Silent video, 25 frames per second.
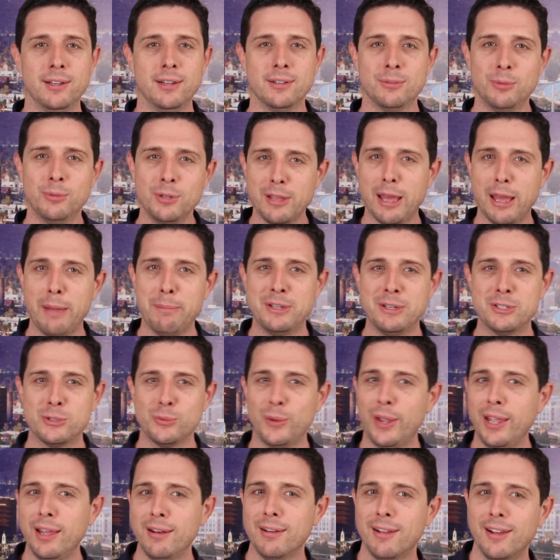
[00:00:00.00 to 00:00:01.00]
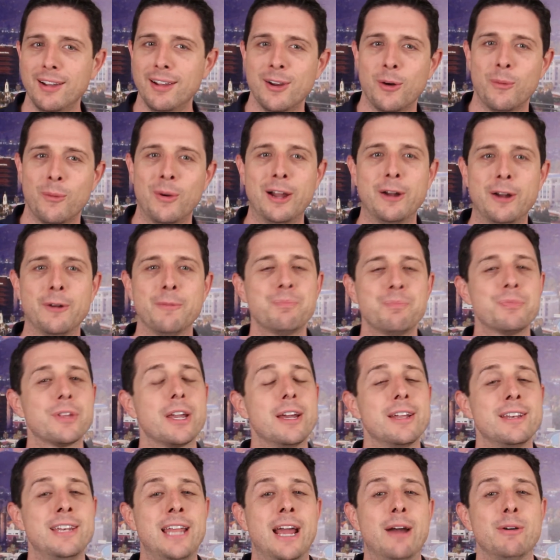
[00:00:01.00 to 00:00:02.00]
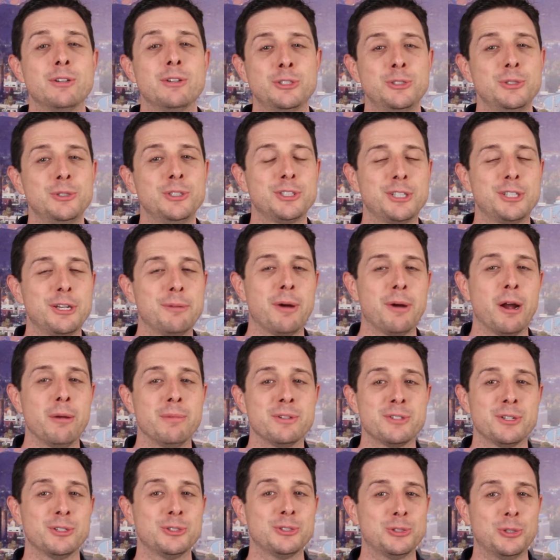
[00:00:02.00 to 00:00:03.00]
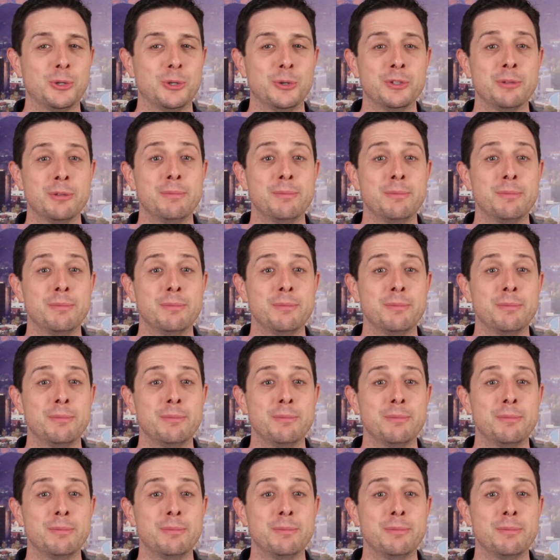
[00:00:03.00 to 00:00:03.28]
Wouldn't that be sweet? Well, now as soon as the apartments are sold,